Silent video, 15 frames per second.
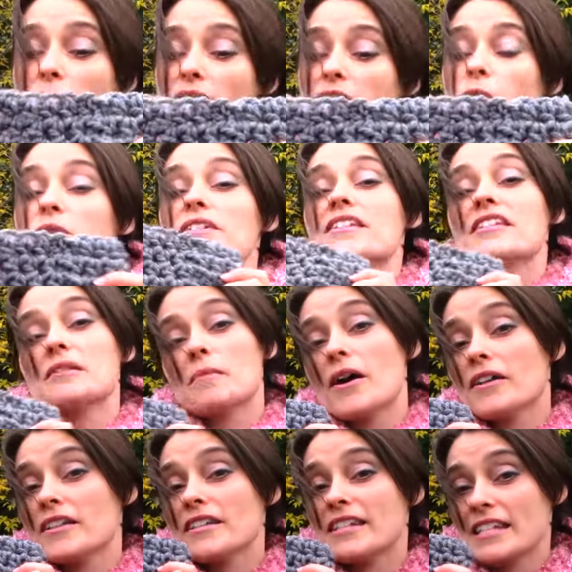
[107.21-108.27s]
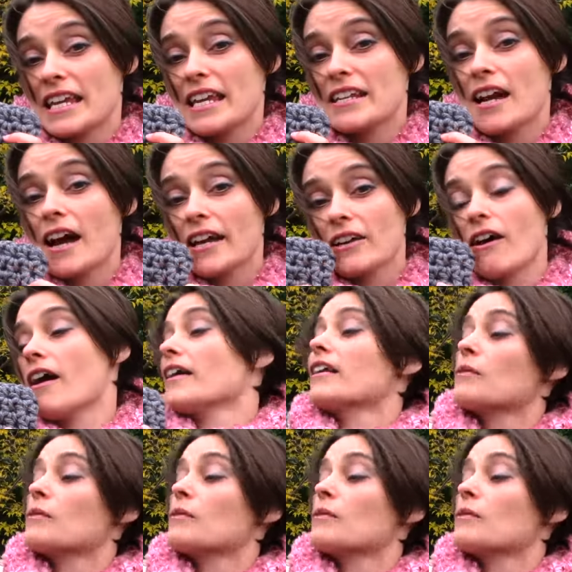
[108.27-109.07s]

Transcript: one was the smallest skein I got.